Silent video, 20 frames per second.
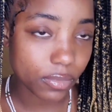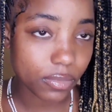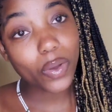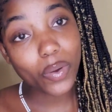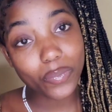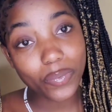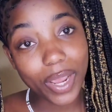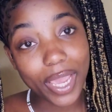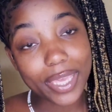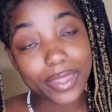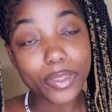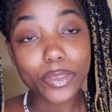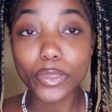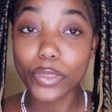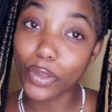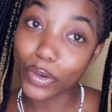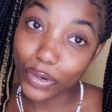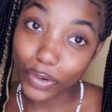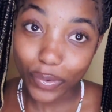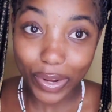Alright, the
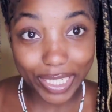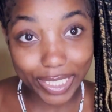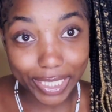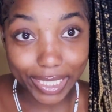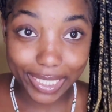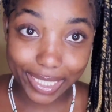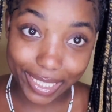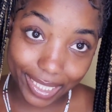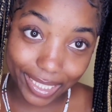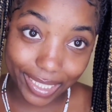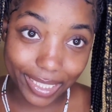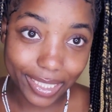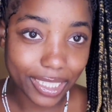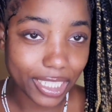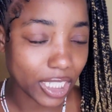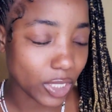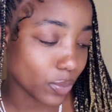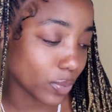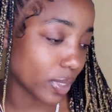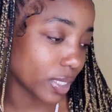third question is this.
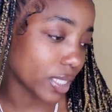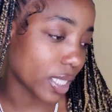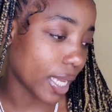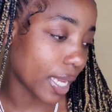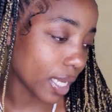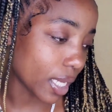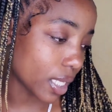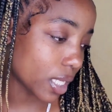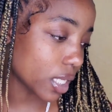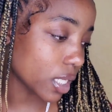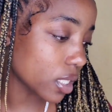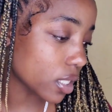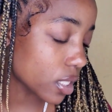She was like,